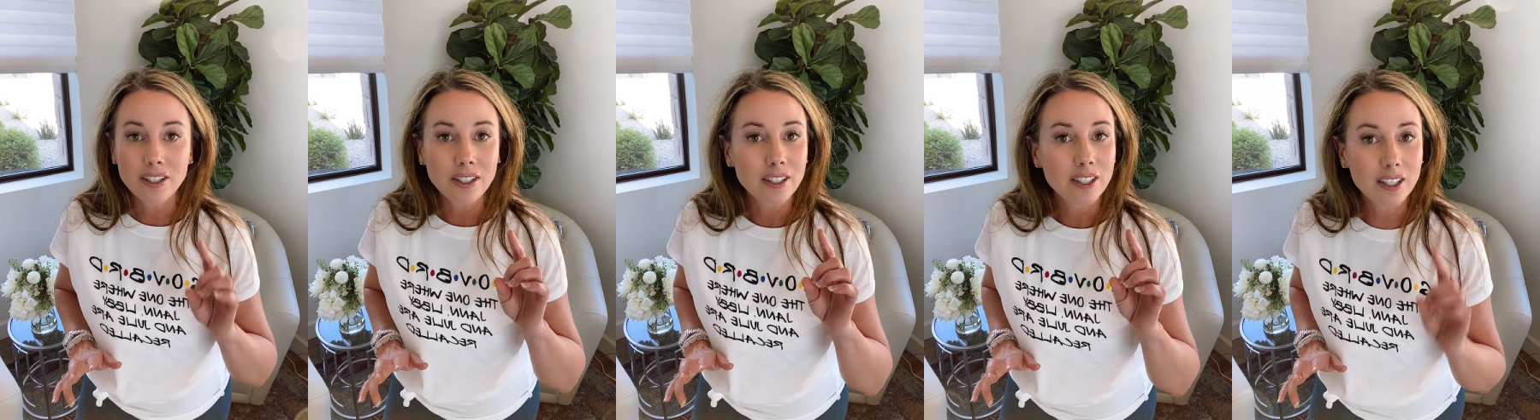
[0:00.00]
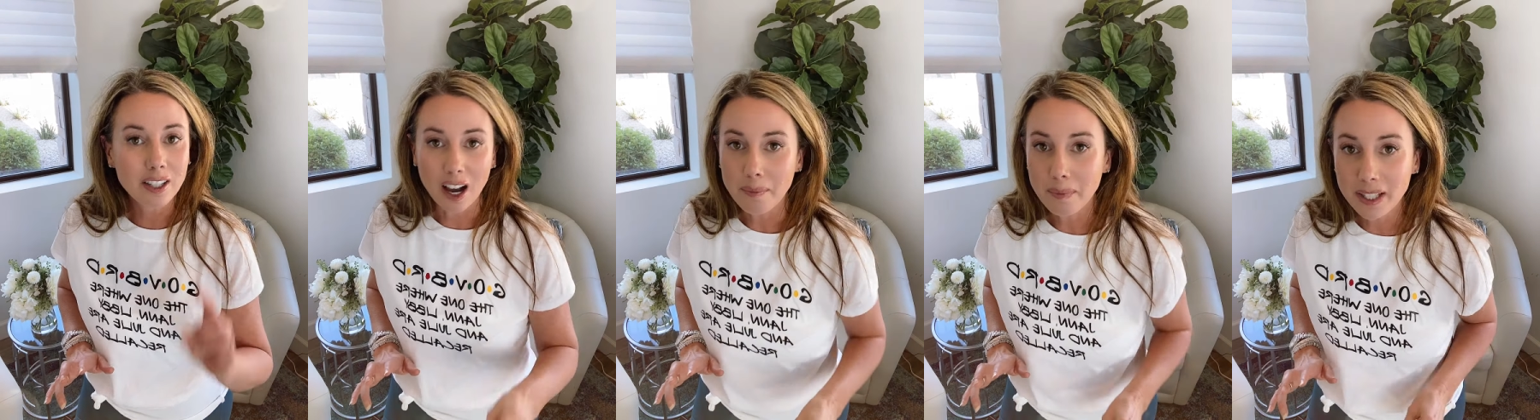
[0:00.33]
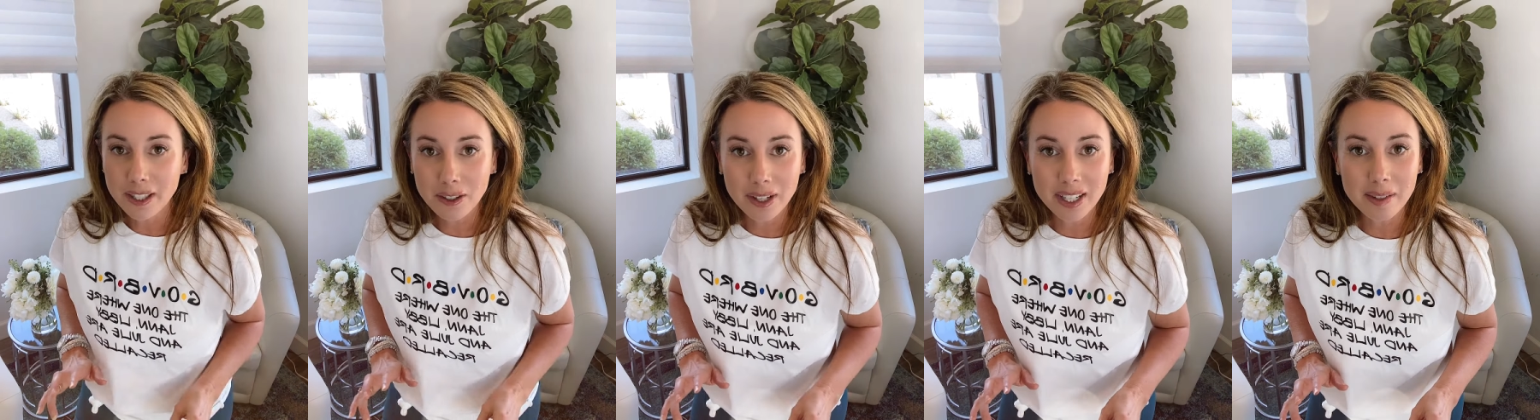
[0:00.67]
Scott
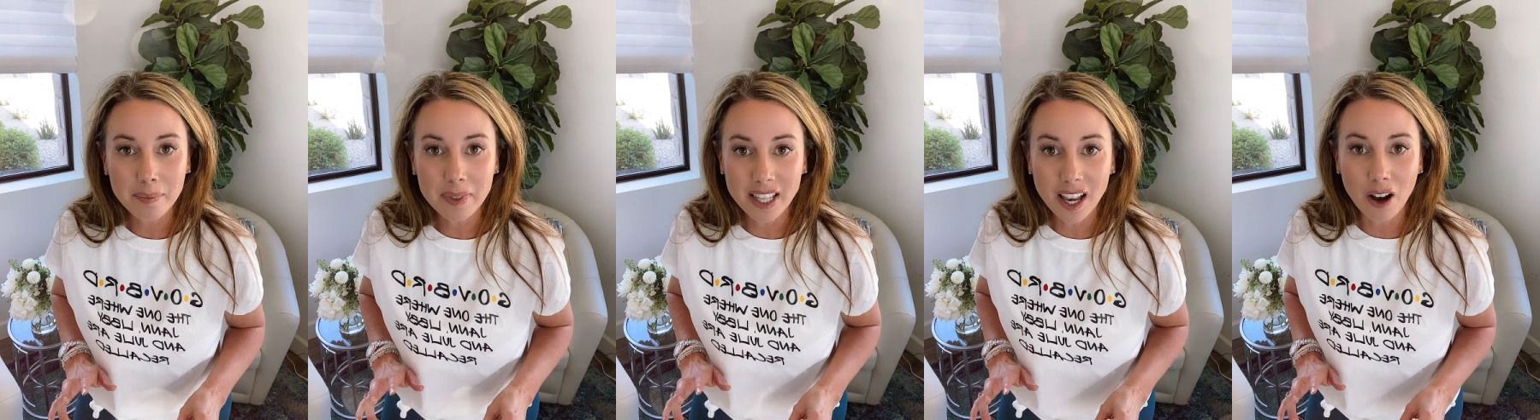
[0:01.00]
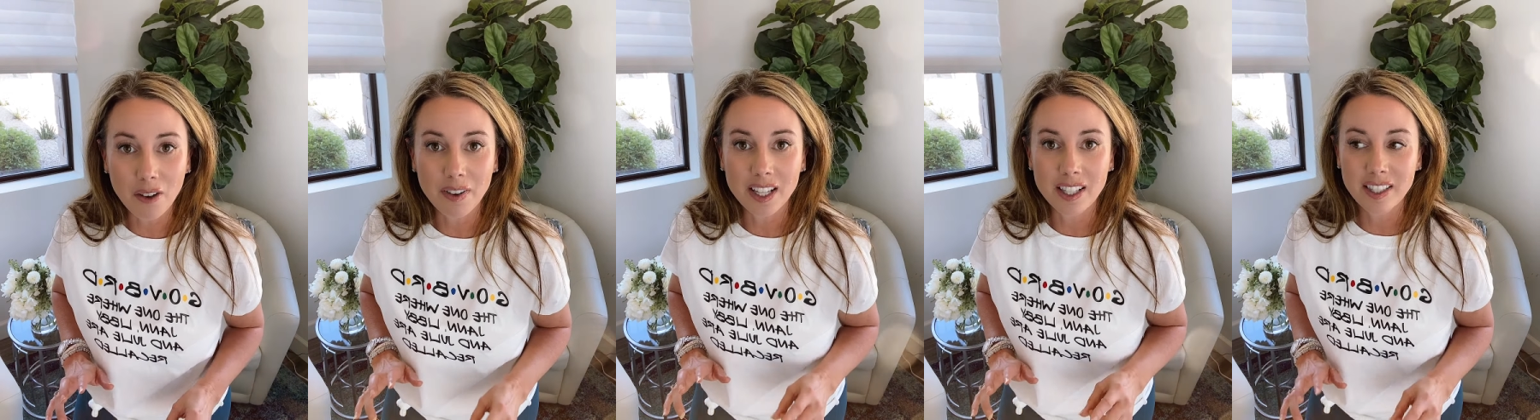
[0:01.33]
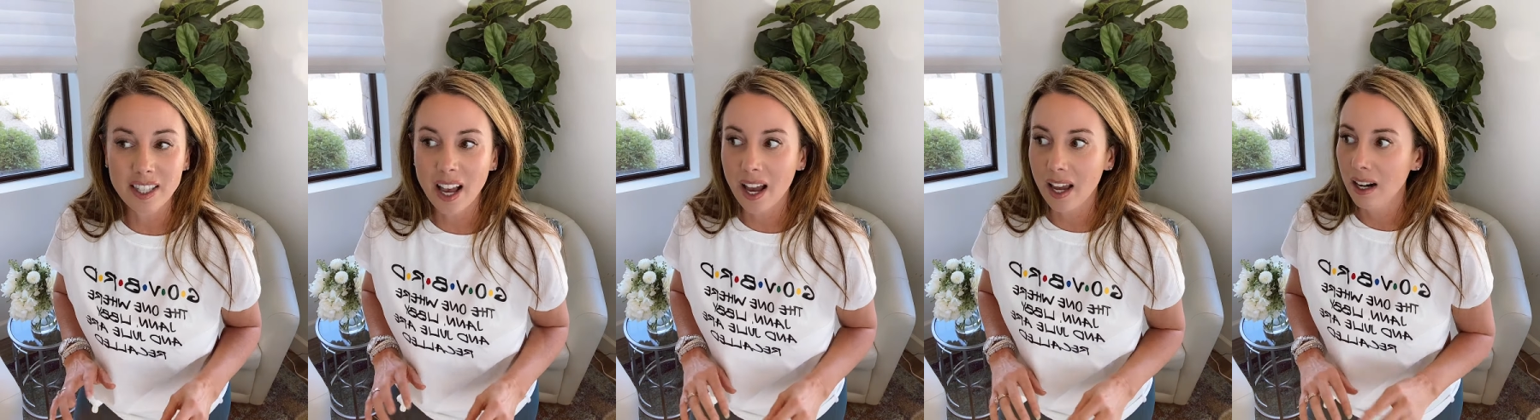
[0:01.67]
Menzel himself has
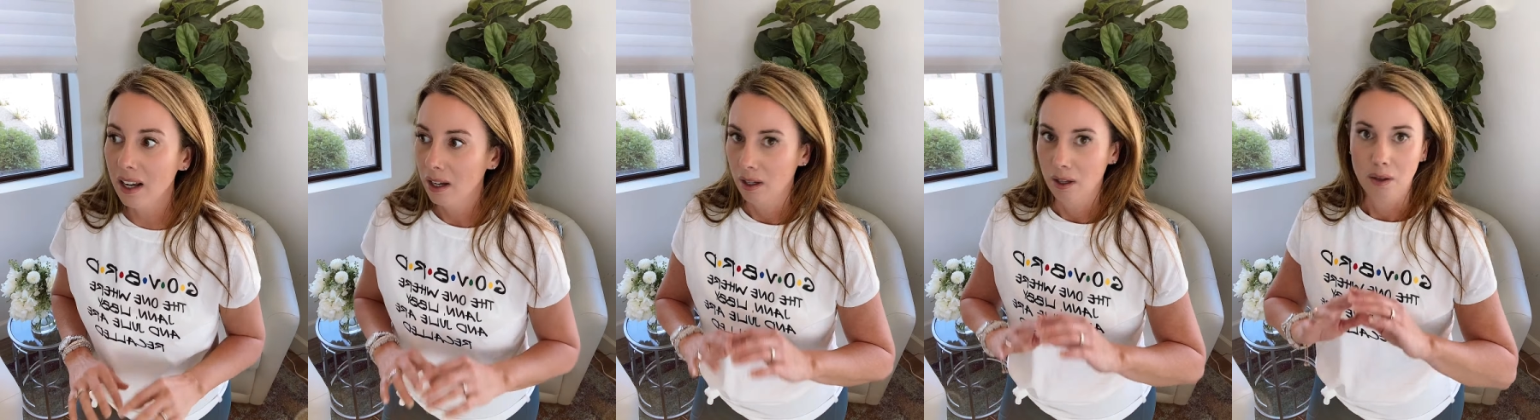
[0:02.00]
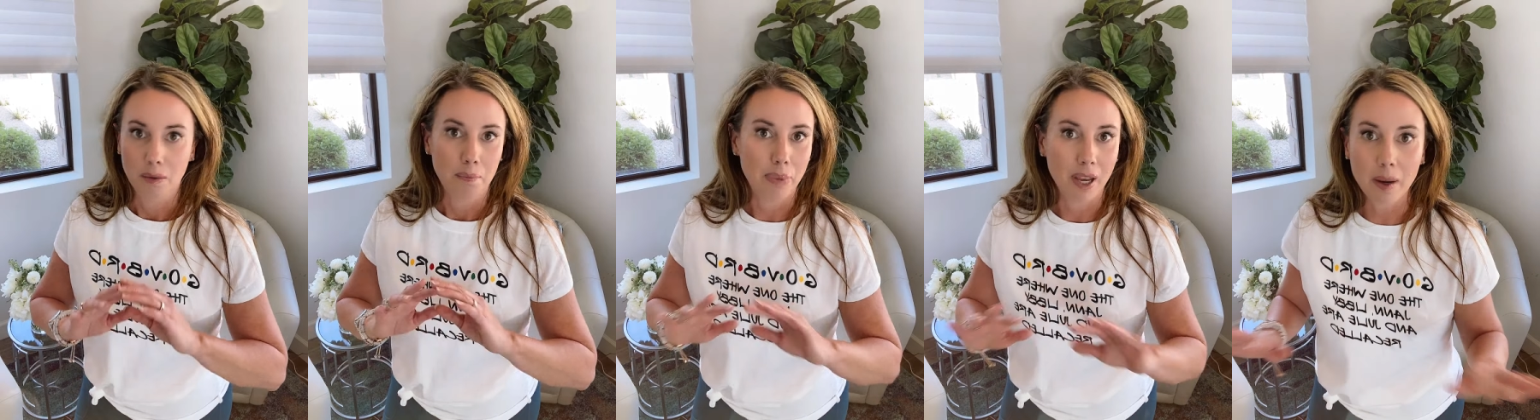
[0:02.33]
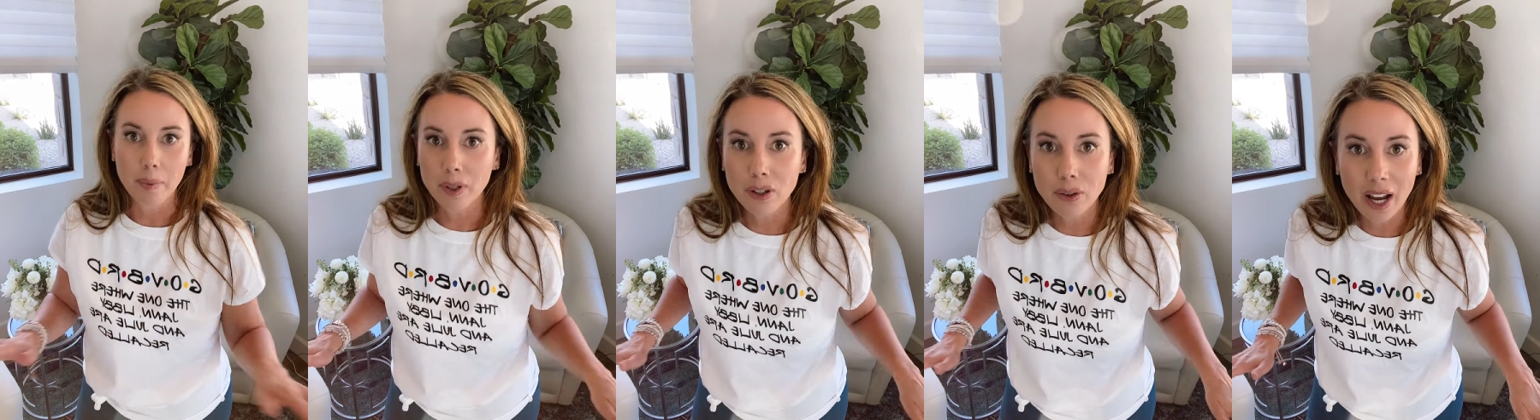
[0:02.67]
said
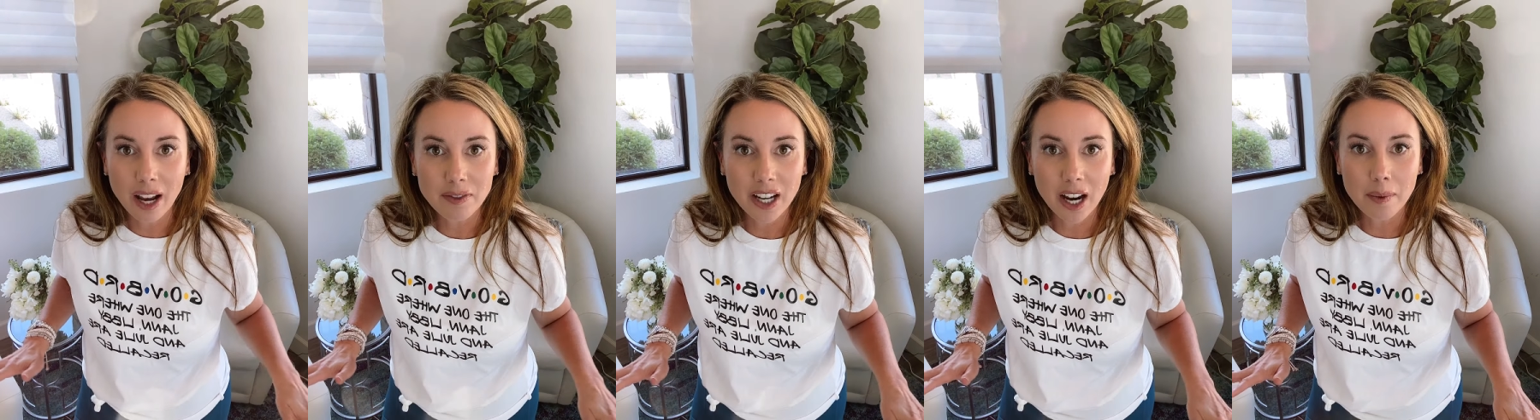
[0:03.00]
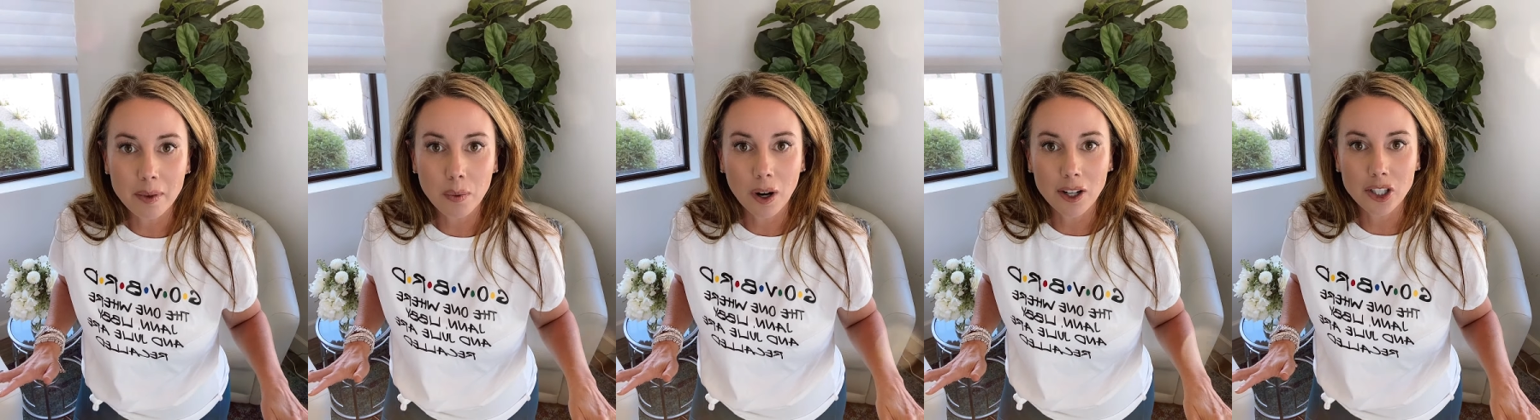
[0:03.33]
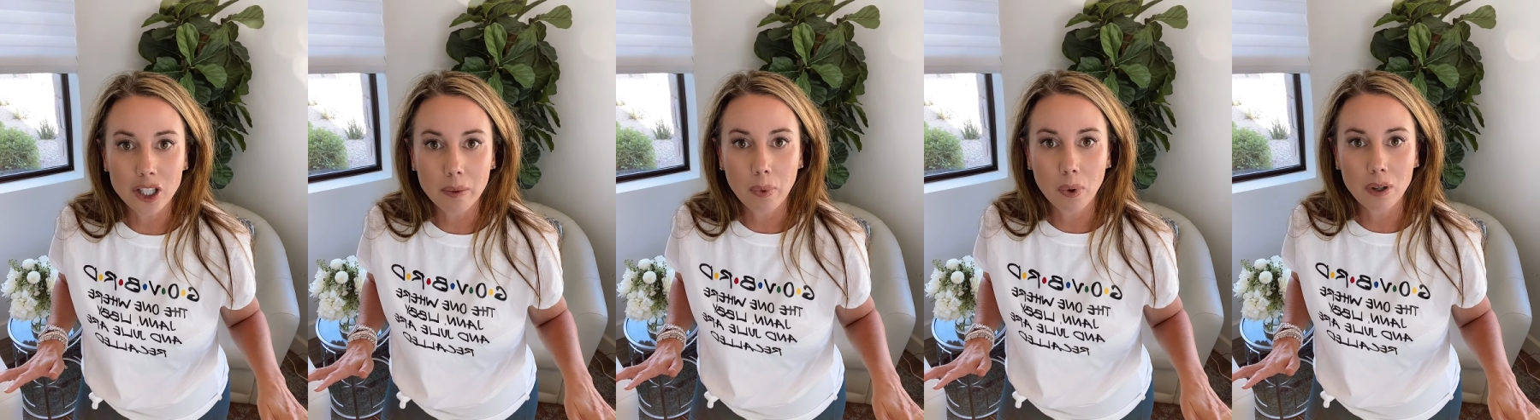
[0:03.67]
people don't have time to watch
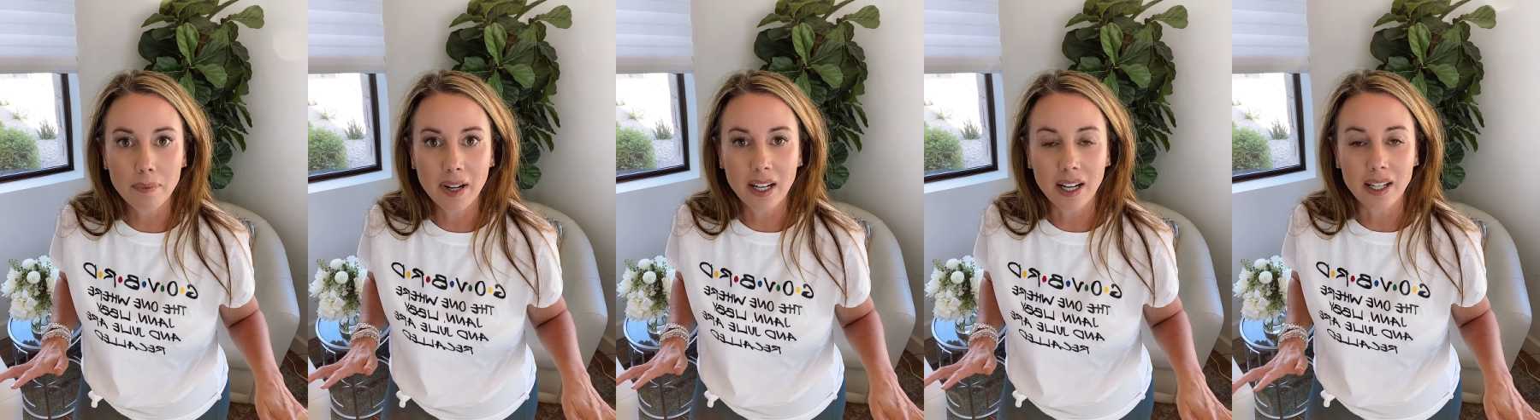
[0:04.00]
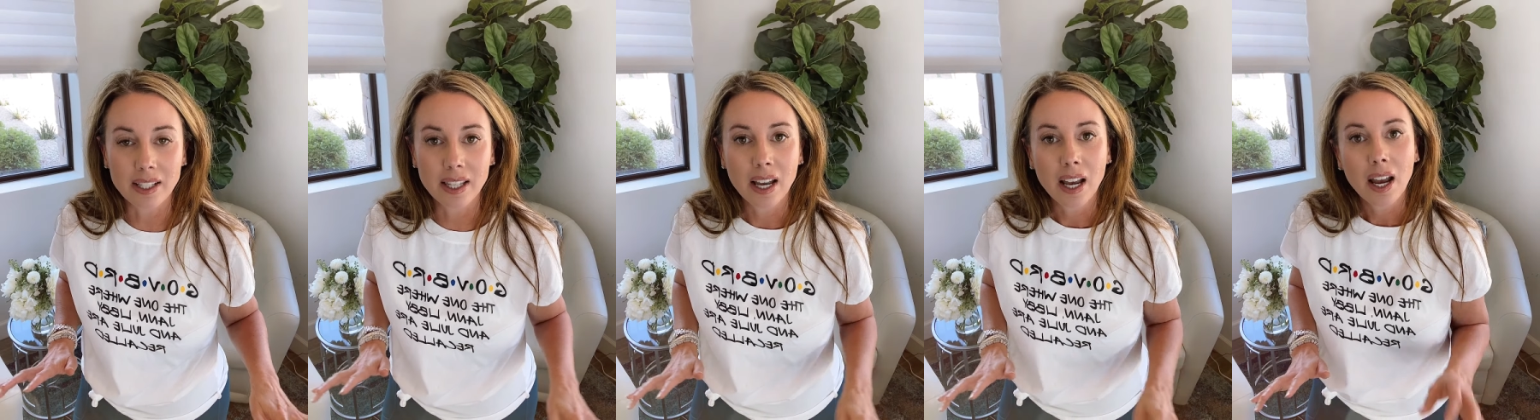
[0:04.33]
the board meetings.